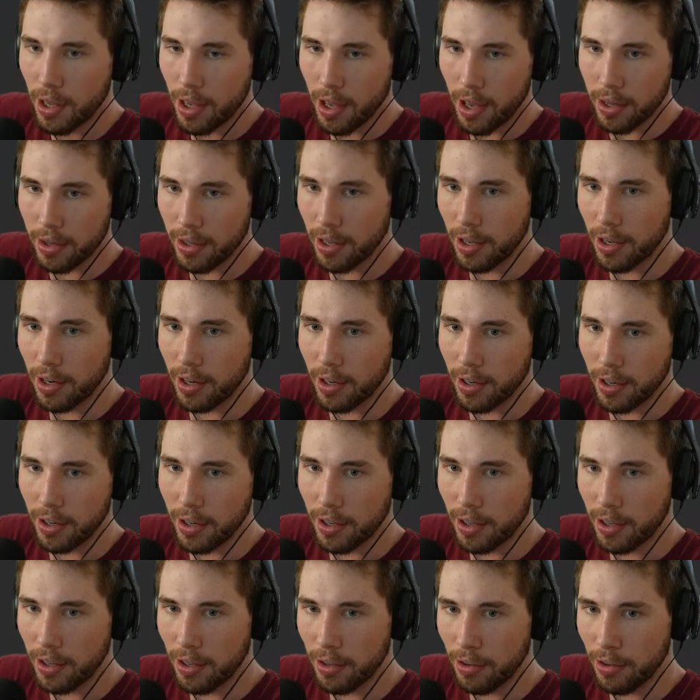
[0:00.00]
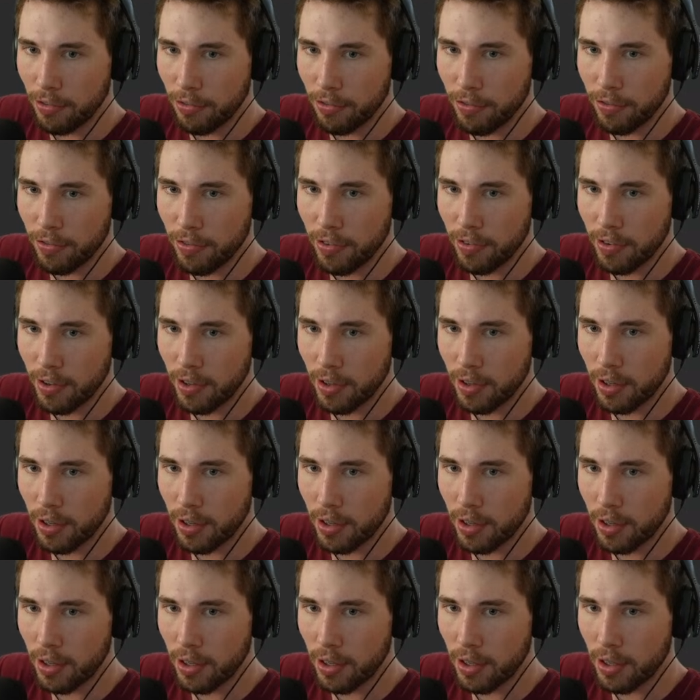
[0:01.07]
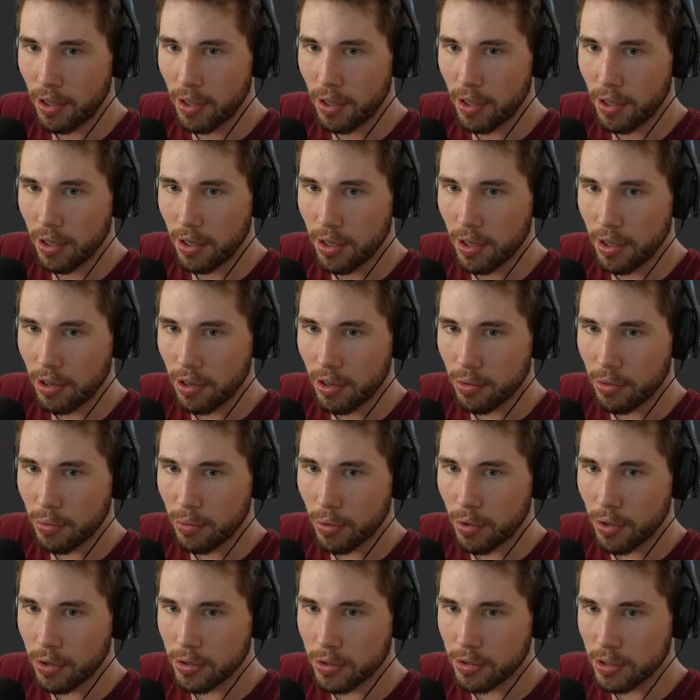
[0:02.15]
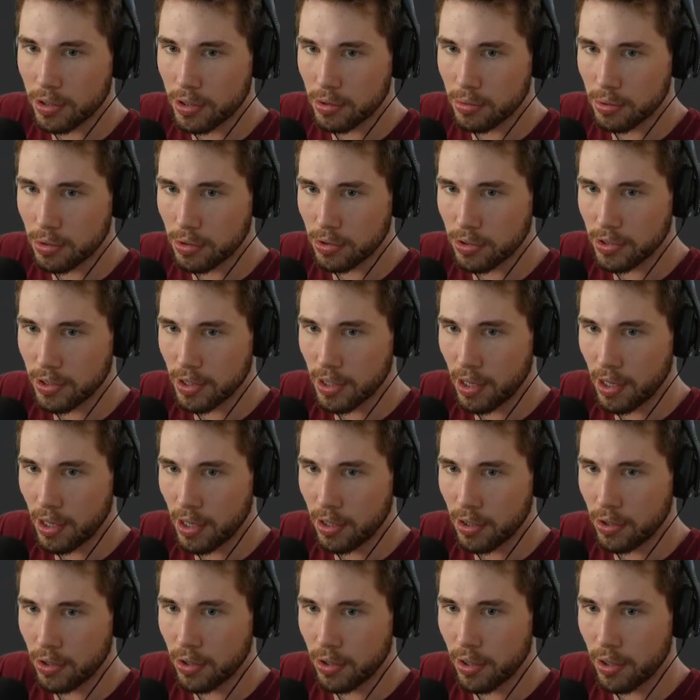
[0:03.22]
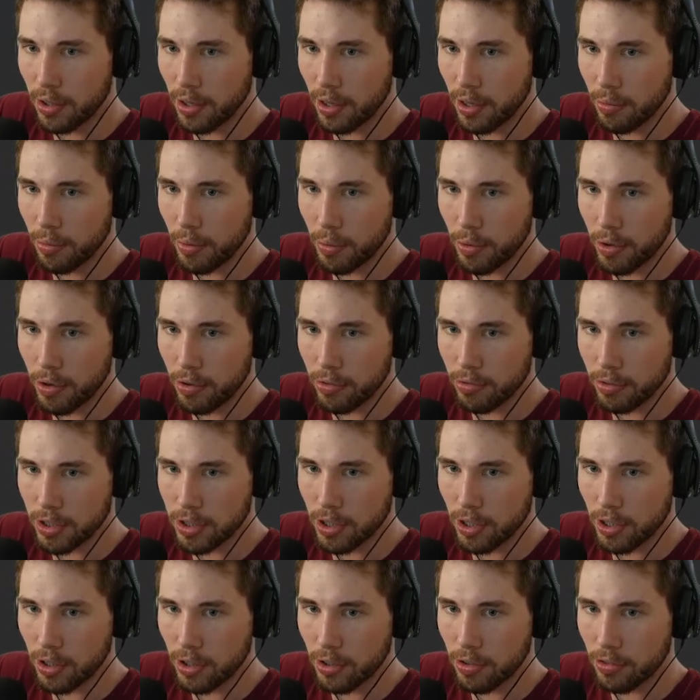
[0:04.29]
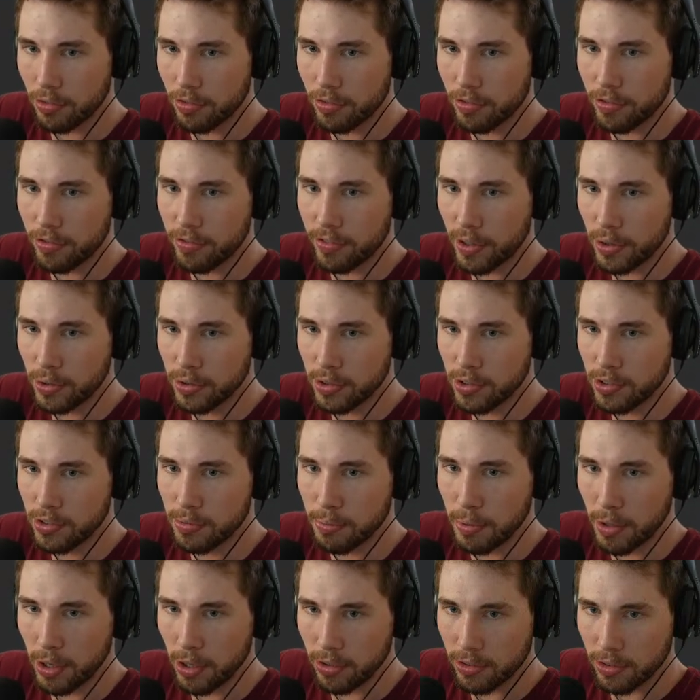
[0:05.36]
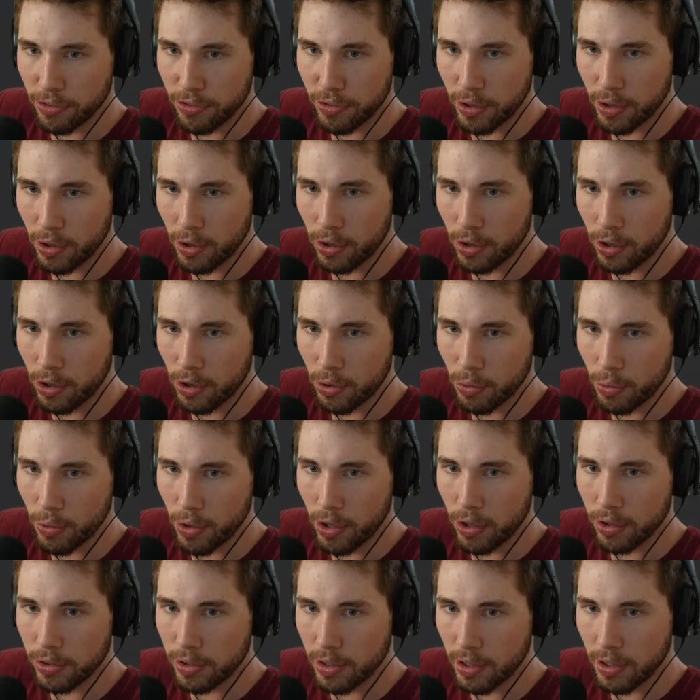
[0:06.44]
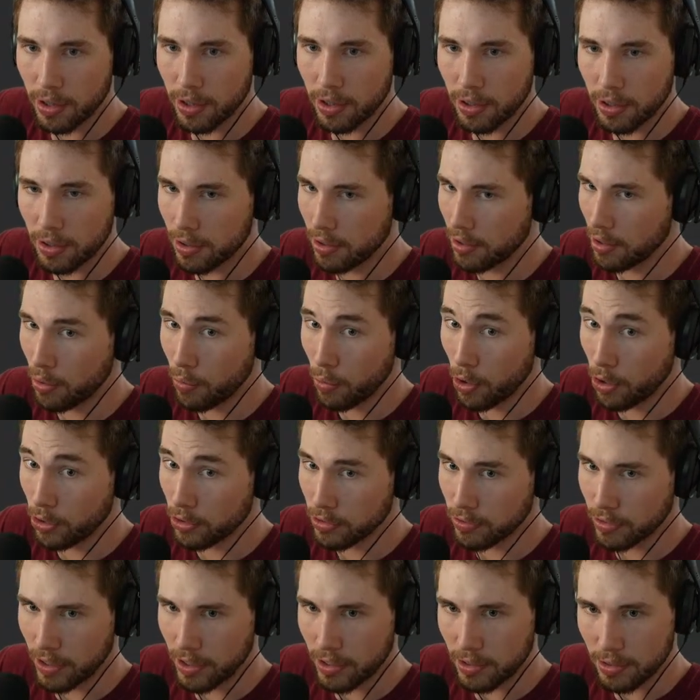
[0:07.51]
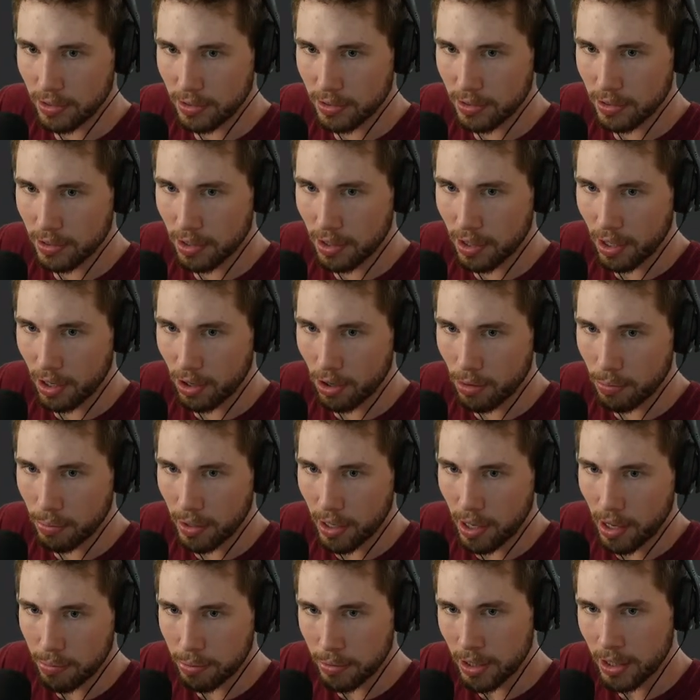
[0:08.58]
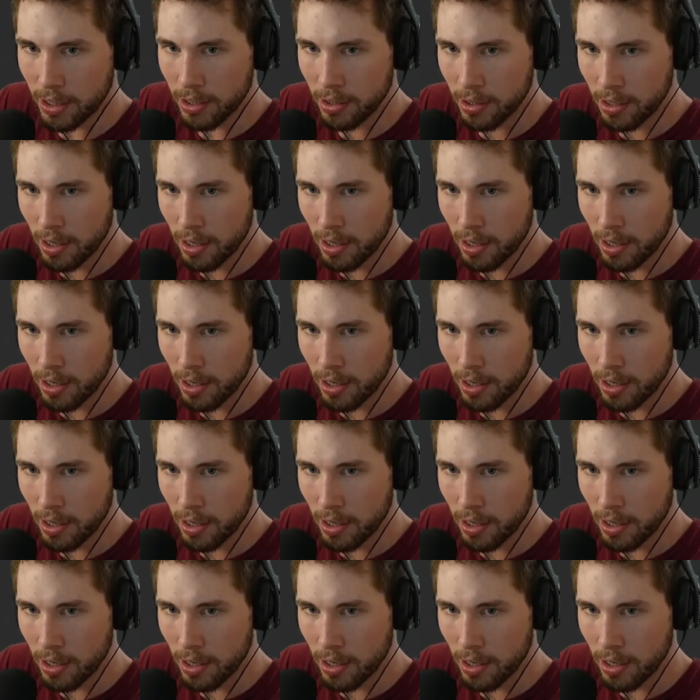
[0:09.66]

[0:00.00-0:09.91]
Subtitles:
And then if current world equals null, then we want to return false, because if we're not on a world, then a world event cannot be happening.